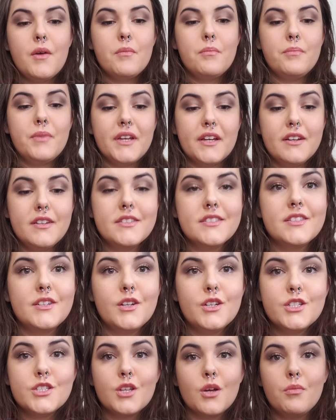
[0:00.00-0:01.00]
Because there
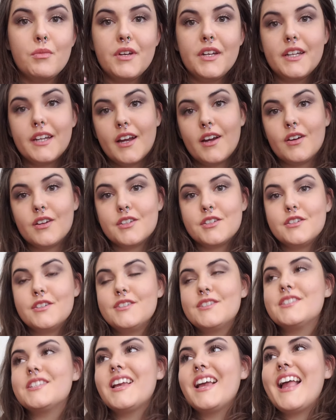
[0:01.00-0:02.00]
are so many
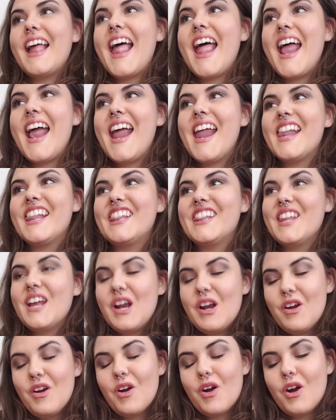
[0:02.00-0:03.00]
characters,
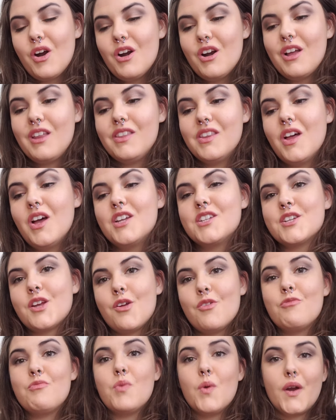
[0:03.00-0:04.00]
there are a lot
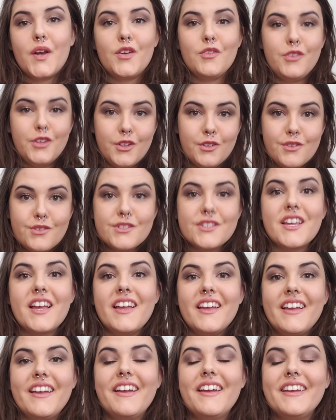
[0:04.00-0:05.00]
of point of views.
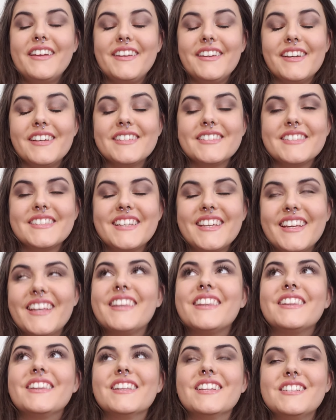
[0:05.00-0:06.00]
Yes,
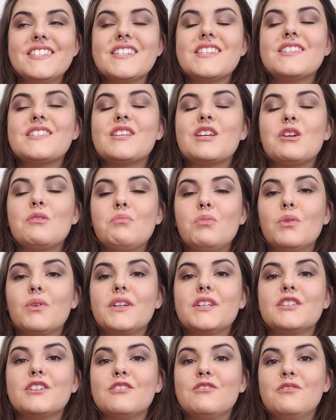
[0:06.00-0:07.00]
this is a
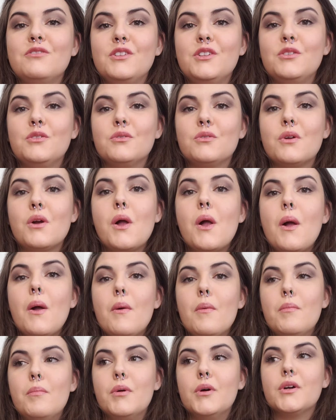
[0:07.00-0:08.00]
point of view
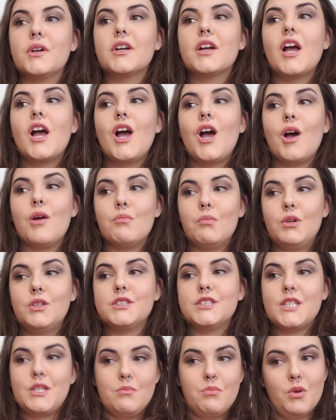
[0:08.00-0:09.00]
book, a
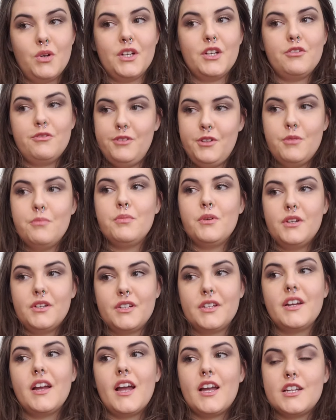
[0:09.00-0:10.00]
multi-point of view
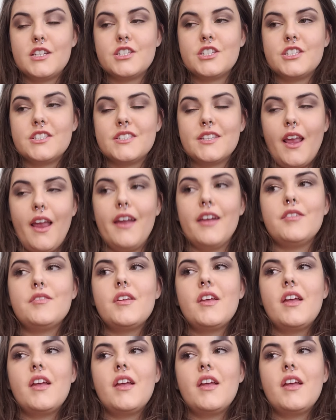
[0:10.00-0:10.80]
book, I should say.